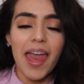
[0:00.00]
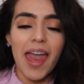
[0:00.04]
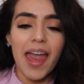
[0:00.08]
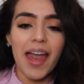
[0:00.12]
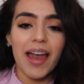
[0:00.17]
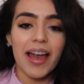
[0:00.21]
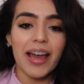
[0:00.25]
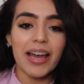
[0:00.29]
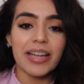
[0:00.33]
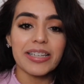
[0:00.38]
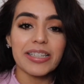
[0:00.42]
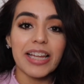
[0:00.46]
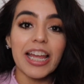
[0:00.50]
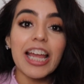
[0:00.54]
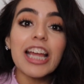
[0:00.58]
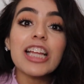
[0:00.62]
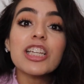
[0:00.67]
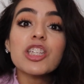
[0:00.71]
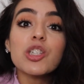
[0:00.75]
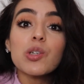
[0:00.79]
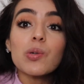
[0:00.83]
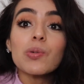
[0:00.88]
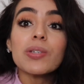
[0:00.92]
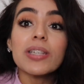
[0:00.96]
And
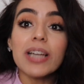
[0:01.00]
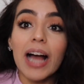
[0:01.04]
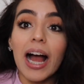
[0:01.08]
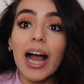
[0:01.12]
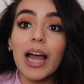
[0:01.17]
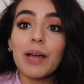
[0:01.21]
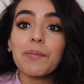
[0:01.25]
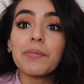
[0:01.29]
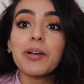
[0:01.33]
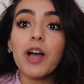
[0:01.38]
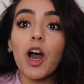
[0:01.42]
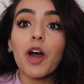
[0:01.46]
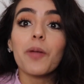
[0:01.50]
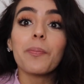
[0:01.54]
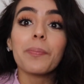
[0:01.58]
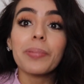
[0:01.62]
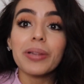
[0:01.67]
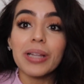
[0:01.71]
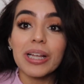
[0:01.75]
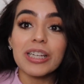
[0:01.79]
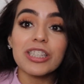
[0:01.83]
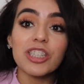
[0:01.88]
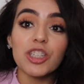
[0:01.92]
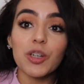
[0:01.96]
in due time, God
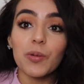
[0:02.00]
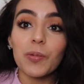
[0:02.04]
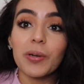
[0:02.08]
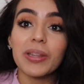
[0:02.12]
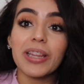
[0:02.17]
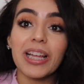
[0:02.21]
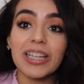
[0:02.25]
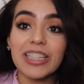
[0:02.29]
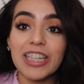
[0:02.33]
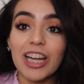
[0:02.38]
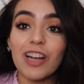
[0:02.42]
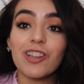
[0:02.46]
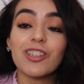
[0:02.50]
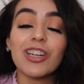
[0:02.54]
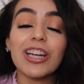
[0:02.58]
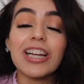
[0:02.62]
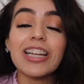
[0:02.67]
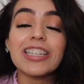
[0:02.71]
blessed her with that child.